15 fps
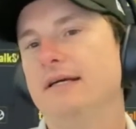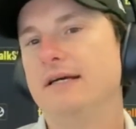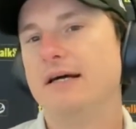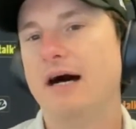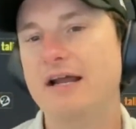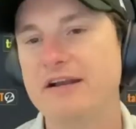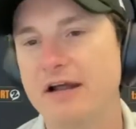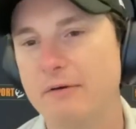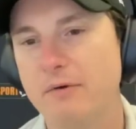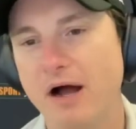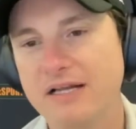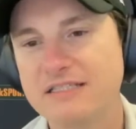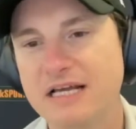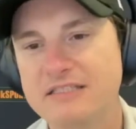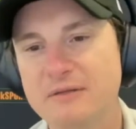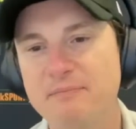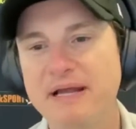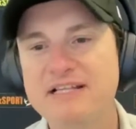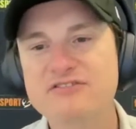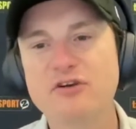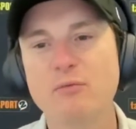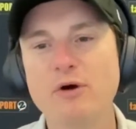I don't know. It
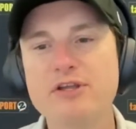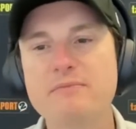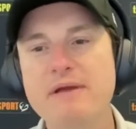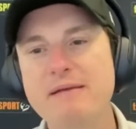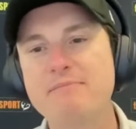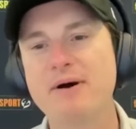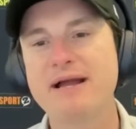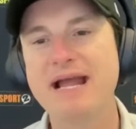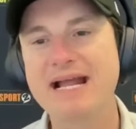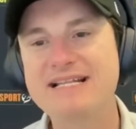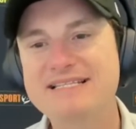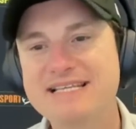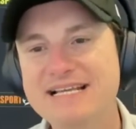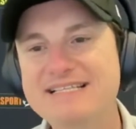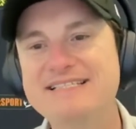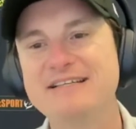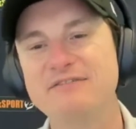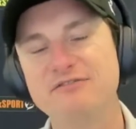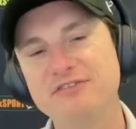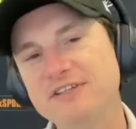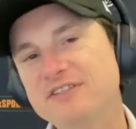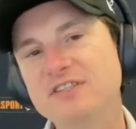depends on what you mean by a decent
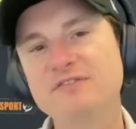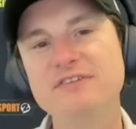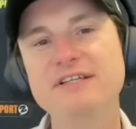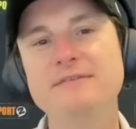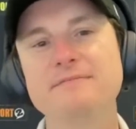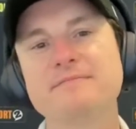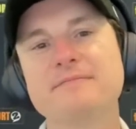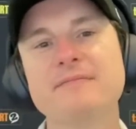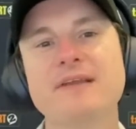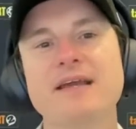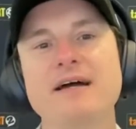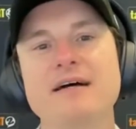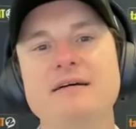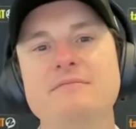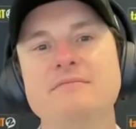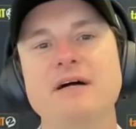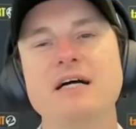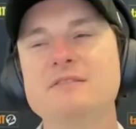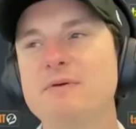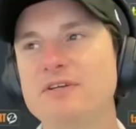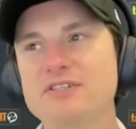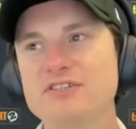fist of it. I
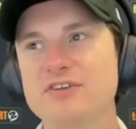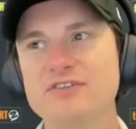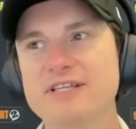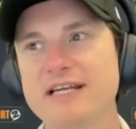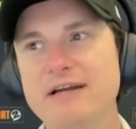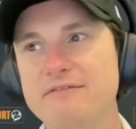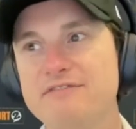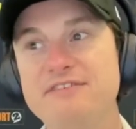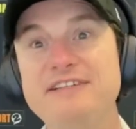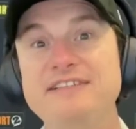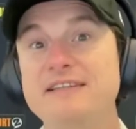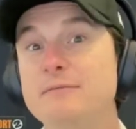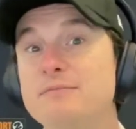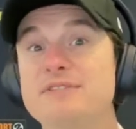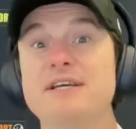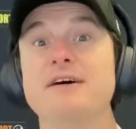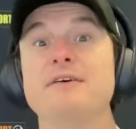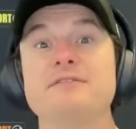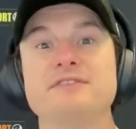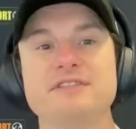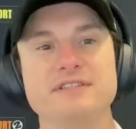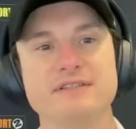suppose as long as they don't fist
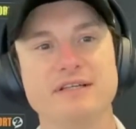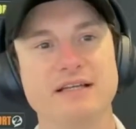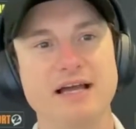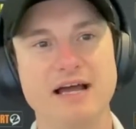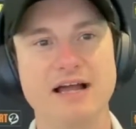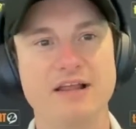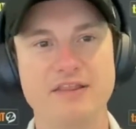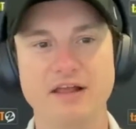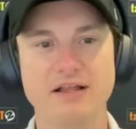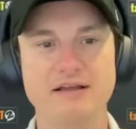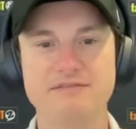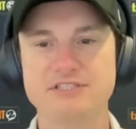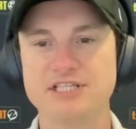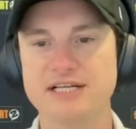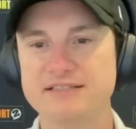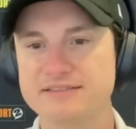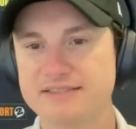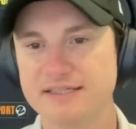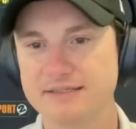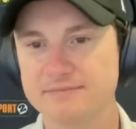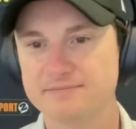themselves, they'll have a chance there.